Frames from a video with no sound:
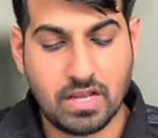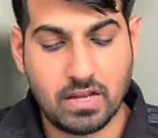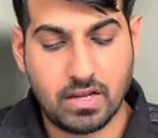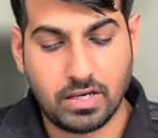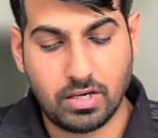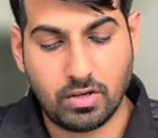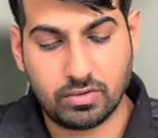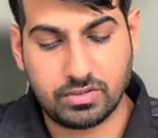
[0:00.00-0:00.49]

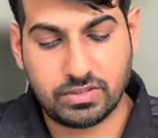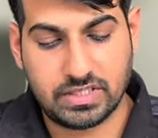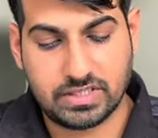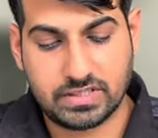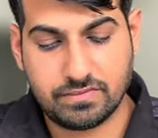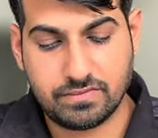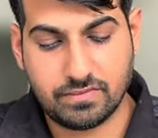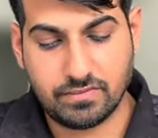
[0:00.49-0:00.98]
Now
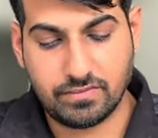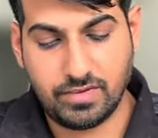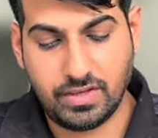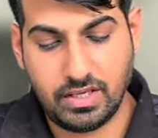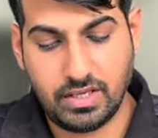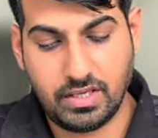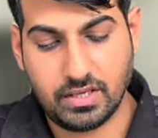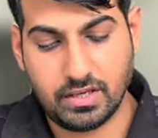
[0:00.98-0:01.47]
this
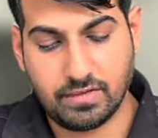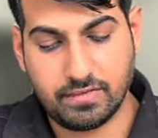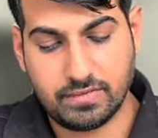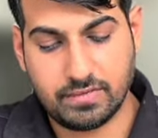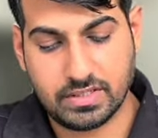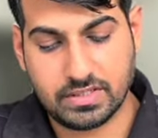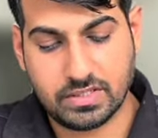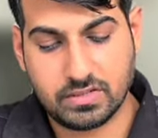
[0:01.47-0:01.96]
V,
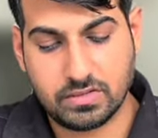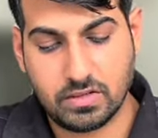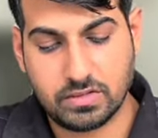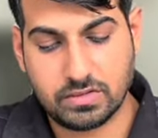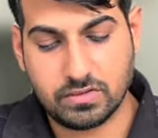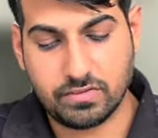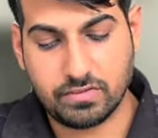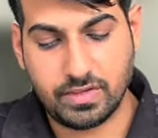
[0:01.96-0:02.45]
if this is
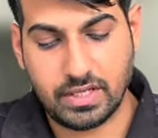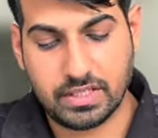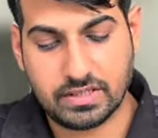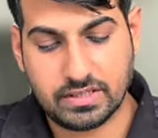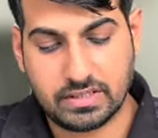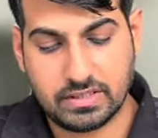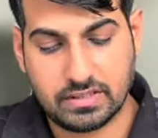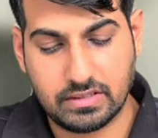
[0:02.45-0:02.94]
also V
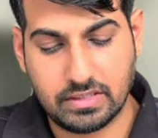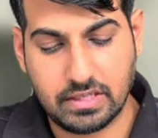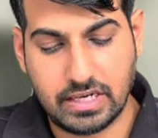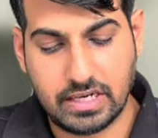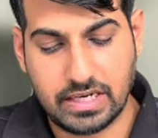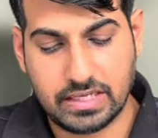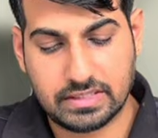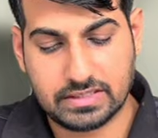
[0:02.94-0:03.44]
and the
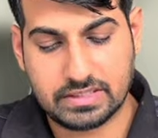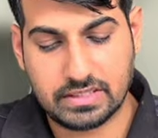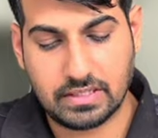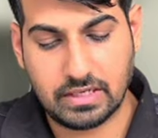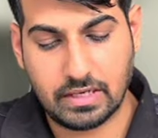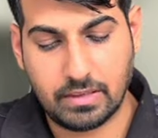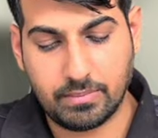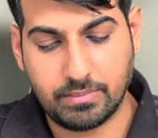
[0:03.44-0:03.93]
let us say
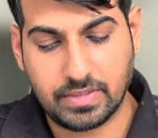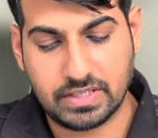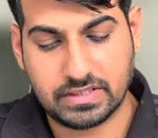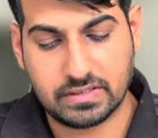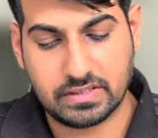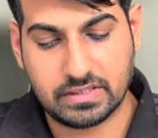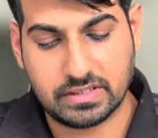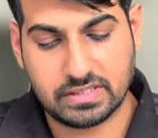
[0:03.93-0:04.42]
lamp
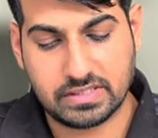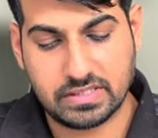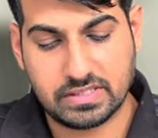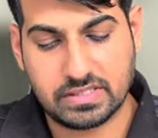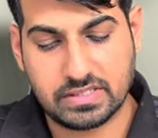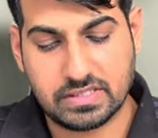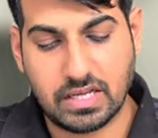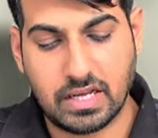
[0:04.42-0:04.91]
has a
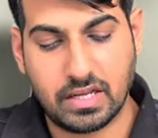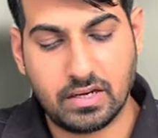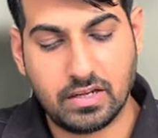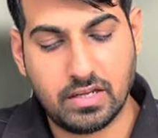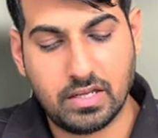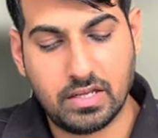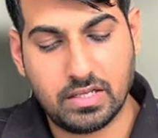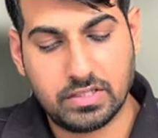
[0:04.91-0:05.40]
resistance R.
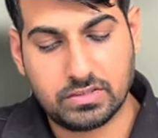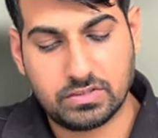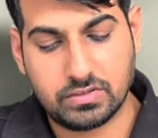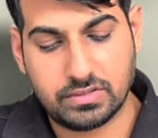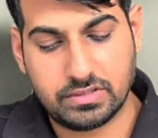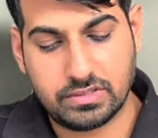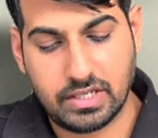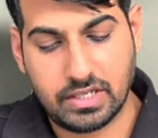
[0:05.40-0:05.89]

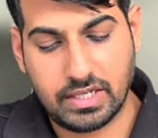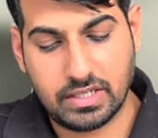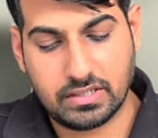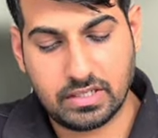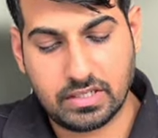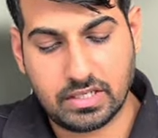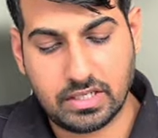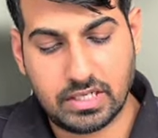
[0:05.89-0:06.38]
So here
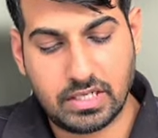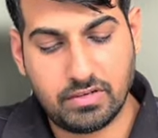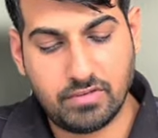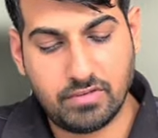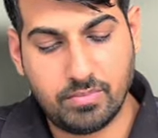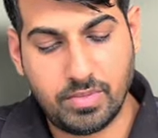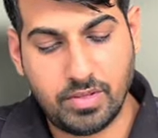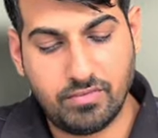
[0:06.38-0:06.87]
the current
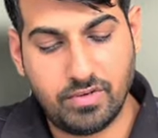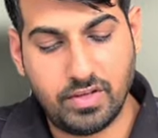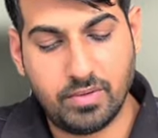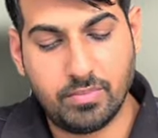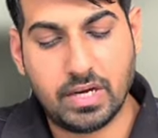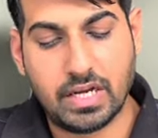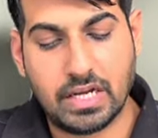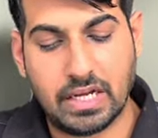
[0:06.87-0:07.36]
will be
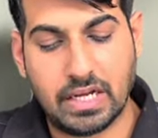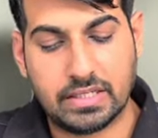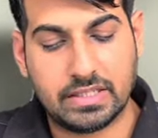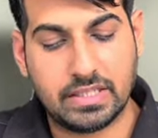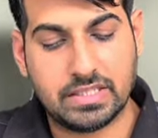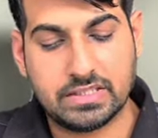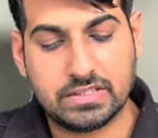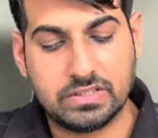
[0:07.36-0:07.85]
V by R.
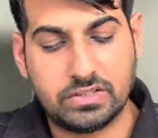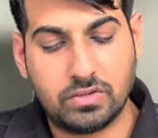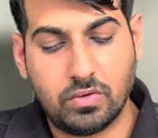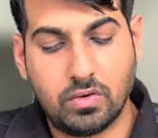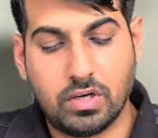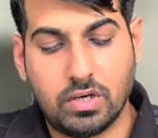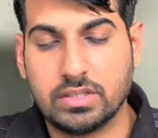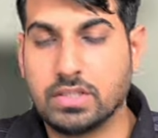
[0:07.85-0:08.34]
There is
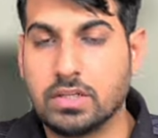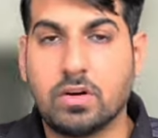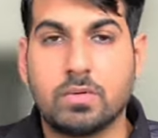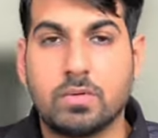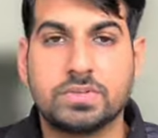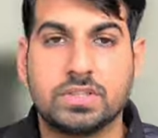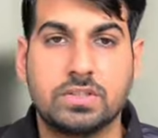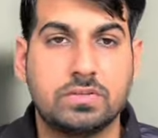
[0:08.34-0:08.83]
no other
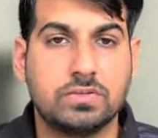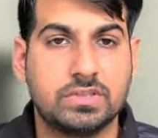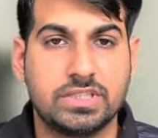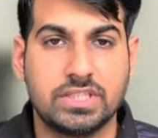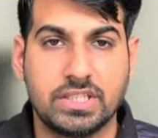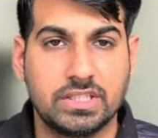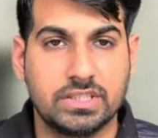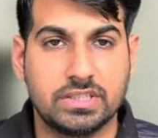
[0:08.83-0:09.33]
option to
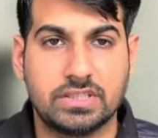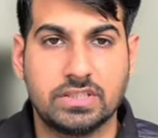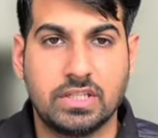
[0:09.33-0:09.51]
change.